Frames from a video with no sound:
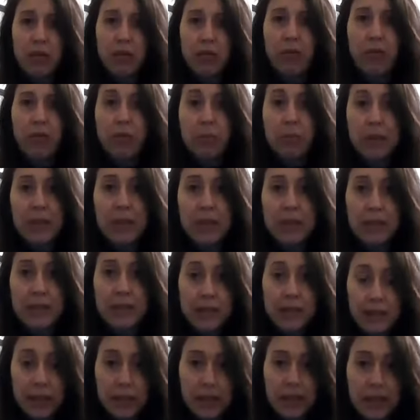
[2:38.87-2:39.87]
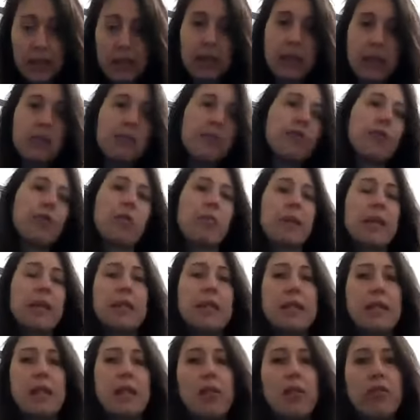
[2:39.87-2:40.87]
for my son and for
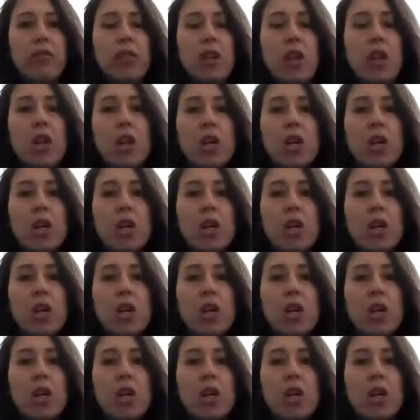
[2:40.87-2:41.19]
myself.